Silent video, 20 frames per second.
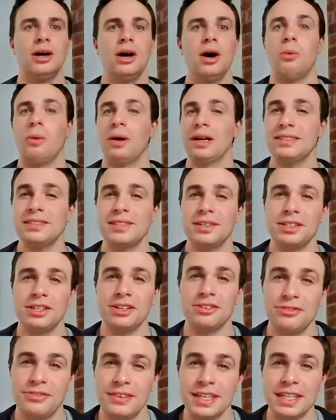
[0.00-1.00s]
Want to turn
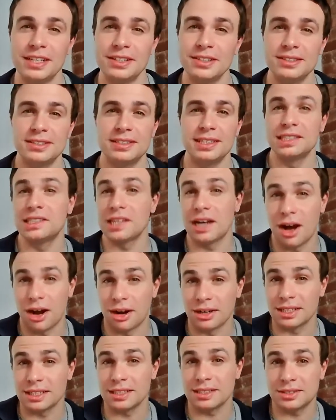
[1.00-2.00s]
your figures into
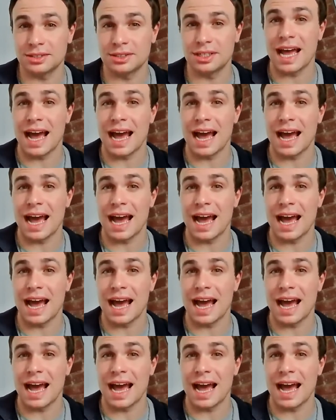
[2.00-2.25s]
artistry